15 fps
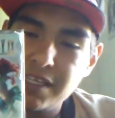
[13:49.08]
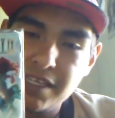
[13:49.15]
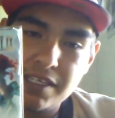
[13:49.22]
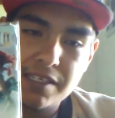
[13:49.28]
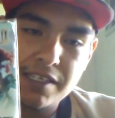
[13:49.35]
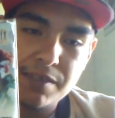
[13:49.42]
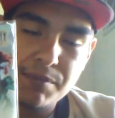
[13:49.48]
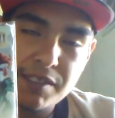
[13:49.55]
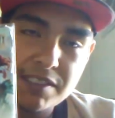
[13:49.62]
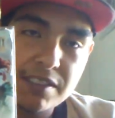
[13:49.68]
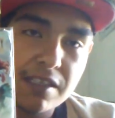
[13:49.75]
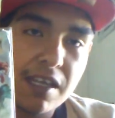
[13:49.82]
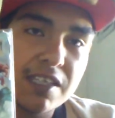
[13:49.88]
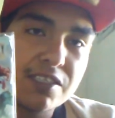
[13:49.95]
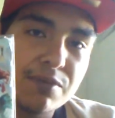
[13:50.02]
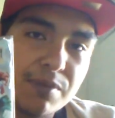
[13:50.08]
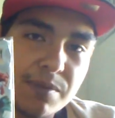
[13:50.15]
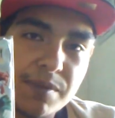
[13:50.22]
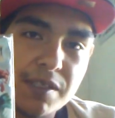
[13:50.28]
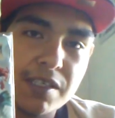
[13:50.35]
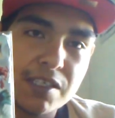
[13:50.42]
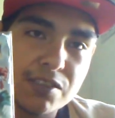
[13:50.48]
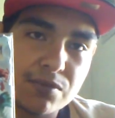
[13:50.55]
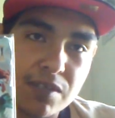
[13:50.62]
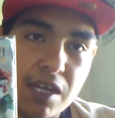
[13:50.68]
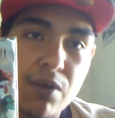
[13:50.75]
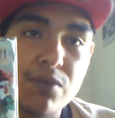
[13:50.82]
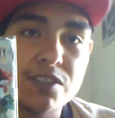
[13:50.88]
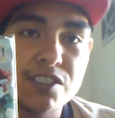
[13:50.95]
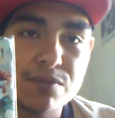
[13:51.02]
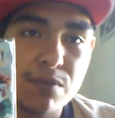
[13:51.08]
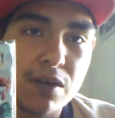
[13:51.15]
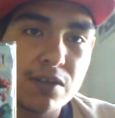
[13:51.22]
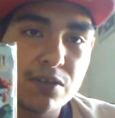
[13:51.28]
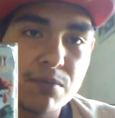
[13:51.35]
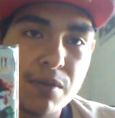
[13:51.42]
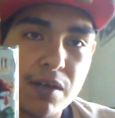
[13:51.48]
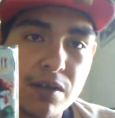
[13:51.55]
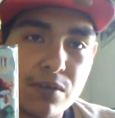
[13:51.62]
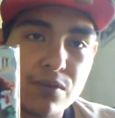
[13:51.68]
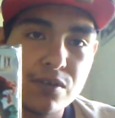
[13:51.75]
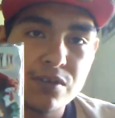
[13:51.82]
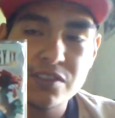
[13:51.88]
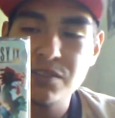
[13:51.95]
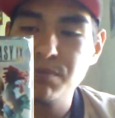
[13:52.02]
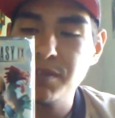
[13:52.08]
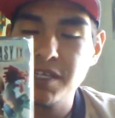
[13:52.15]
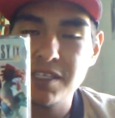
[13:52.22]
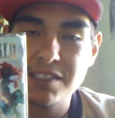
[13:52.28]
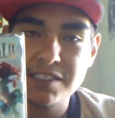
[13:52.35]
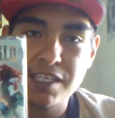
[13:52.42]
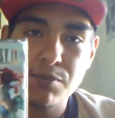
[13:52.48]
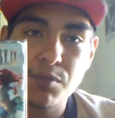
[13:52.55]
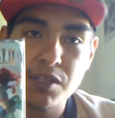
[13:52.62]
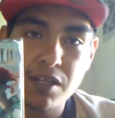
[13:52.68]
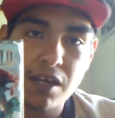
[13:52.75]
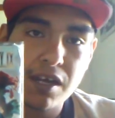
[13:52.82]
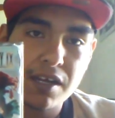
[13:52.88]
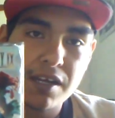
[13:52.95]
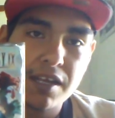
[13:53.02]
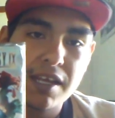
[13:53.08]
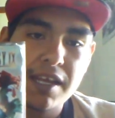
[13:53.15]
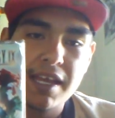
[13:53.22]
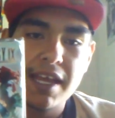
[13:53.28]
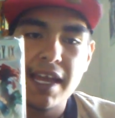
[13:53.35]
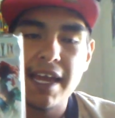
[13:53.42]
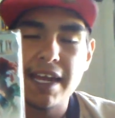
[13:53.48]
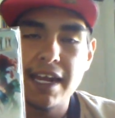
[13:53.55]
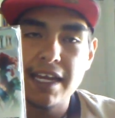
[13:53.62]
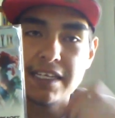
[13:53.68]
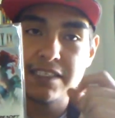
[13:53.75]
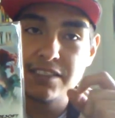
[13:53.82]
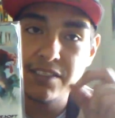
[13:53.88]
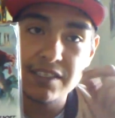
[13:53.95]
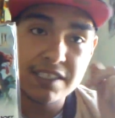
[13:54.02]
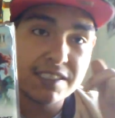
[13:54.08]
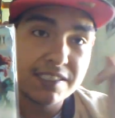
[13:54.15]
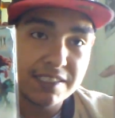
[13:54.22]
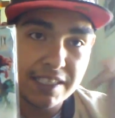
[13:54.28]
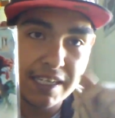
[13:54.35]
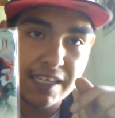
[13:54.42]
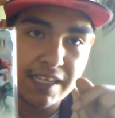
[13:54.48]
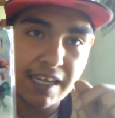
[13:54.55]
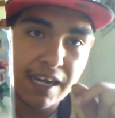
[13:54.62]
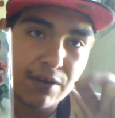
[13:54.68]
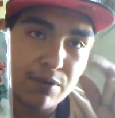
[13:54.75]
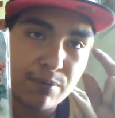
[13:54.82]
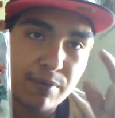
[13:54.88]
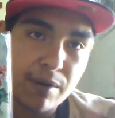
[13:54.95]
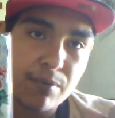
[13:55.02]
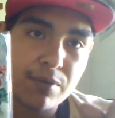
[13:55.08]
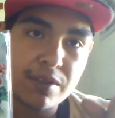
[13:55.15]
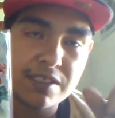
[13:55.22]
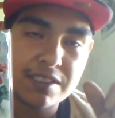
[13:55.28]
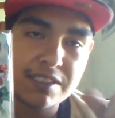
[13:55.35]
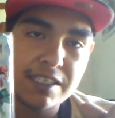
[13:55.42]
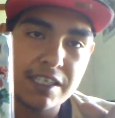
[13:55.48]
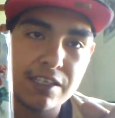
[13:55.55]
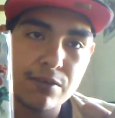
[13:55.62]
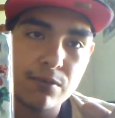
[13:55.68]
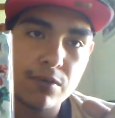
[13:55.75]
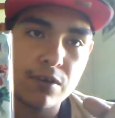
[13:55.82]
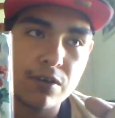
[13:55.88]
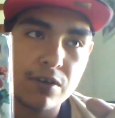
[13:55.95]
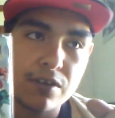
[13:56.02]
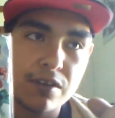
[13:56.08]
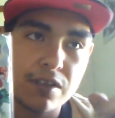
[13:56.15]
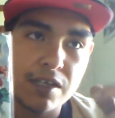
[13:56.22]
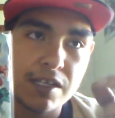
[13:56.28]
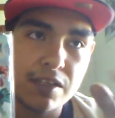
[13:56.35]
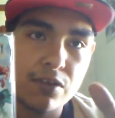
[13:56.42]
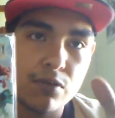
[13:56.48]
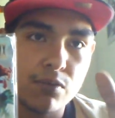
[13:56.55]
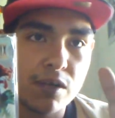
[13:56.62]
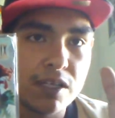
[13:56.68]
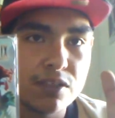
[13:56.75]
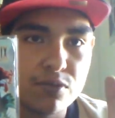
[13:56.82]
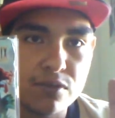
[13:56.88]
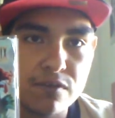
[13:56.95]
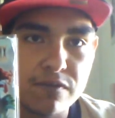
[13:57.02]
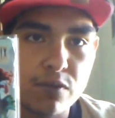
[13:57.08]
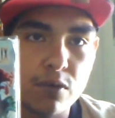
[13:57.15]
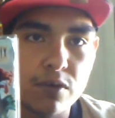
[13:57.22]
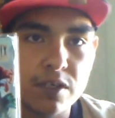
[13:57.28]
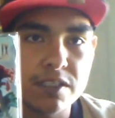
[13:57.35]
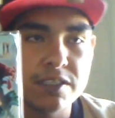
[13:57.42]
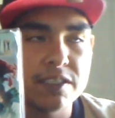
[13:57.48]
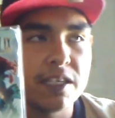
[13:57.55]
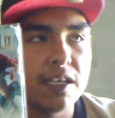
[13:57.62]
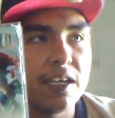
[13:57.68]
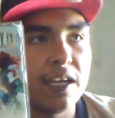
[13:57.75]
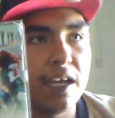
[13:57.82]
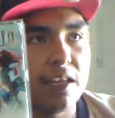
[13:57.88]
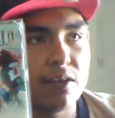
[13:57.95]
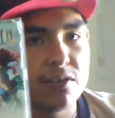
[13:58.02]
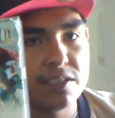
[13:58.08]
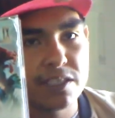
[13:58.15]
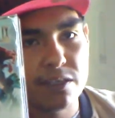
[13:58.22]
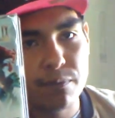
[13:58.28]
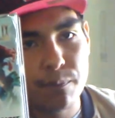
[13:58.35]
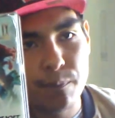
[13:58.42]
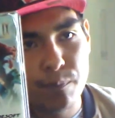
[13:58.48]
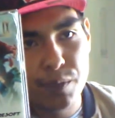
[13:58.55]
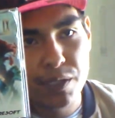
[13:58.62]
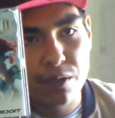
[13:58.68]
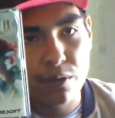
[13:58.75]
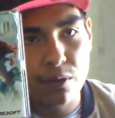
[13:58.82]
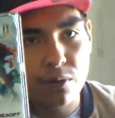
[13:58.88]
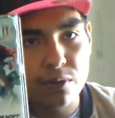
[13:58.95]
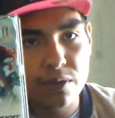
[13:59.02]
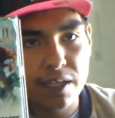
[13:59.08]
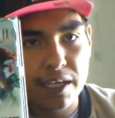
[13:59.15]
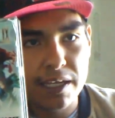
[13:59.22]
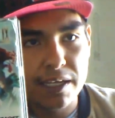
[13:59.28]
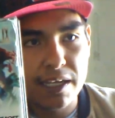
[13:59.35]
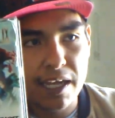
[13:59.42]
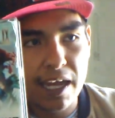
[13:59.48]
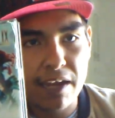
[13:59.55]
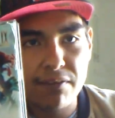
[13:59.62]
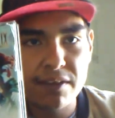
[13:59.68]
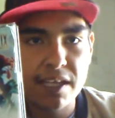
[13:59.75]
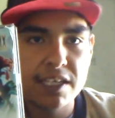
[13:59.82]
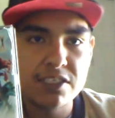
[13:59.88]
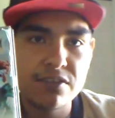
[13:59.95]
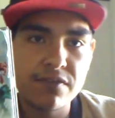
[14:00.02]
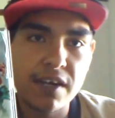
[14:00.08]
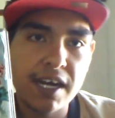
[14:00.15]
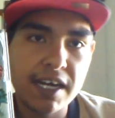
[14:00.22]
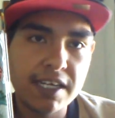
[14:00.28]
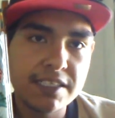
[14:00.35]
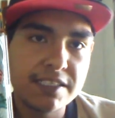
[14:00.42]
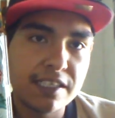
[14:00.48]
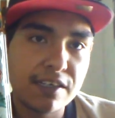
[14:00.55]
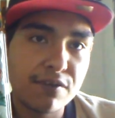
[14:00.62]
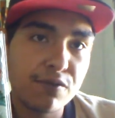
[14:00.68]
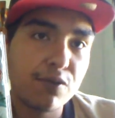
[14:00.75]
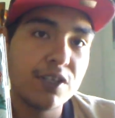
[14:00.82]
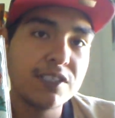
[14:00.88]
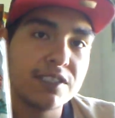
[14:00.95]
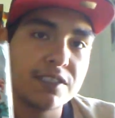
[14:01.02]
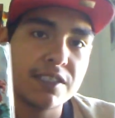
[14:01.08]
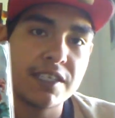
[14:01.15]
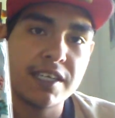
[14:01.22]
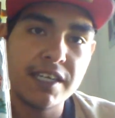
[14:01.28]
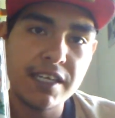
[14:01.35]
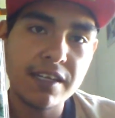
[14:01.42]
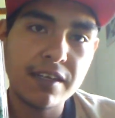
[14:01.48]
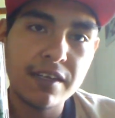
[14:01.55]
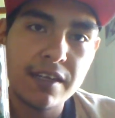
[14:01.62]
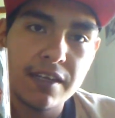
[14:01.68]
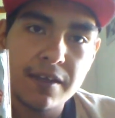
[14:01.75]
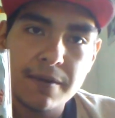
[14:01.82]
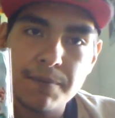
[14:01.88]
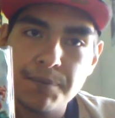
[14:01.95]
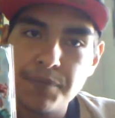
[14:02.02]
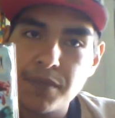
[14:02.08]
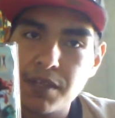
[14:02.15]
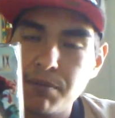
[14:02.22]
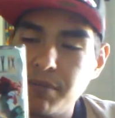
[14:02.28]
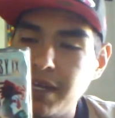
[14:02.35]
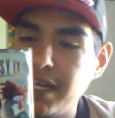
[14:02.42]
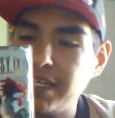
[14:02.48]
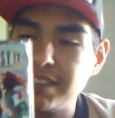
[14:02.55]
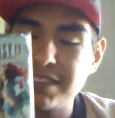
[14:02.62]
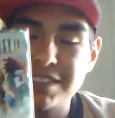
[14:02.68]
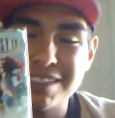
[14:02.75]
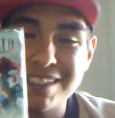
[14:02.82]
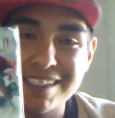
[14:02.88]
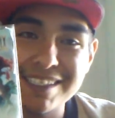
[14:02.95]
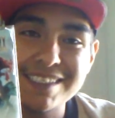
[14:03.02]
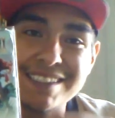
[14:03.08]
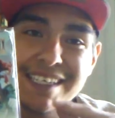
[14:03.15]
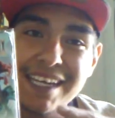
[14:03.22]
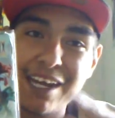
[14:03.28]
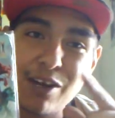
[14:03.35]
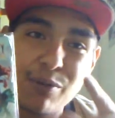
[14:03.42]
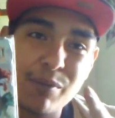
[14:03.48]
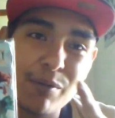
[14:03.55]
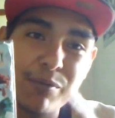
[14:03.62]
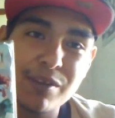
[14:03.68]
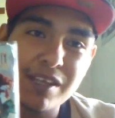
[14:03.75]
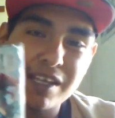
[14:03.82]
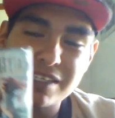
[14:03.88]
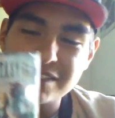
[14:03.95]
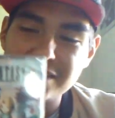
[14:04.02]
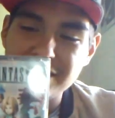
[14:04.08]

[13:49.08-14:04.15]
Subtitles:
it means a lot to me because when I was smaller, my uncle used to play this game a lot, and to this day I remember the scene where they're running through the forest and there's like a big old like avalanche of ice and it freezes a kid. Man, to this day I remember that